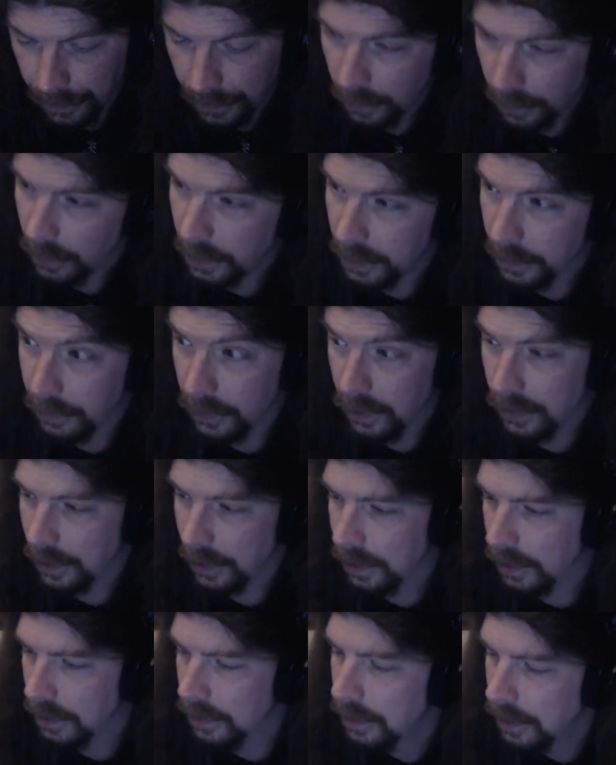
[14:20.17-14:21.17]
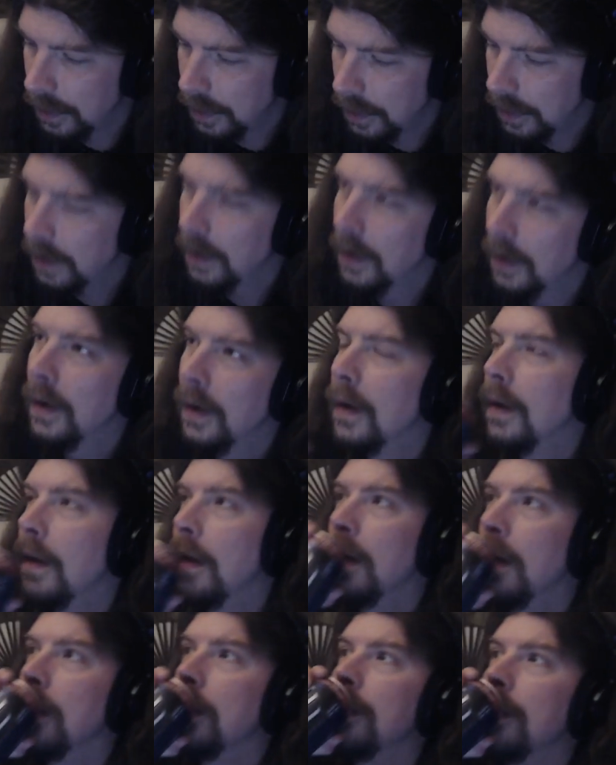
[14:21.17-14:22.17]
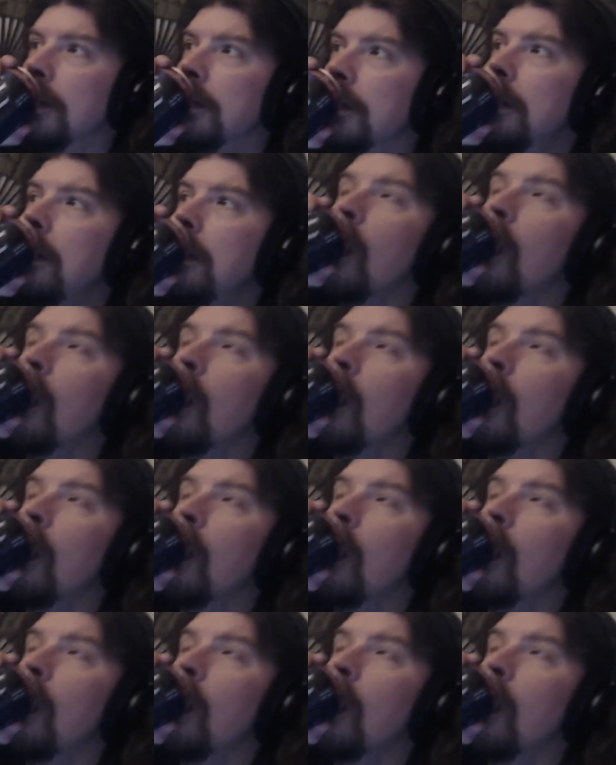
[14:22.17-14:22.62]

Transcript: while I'm drinking. And that's that.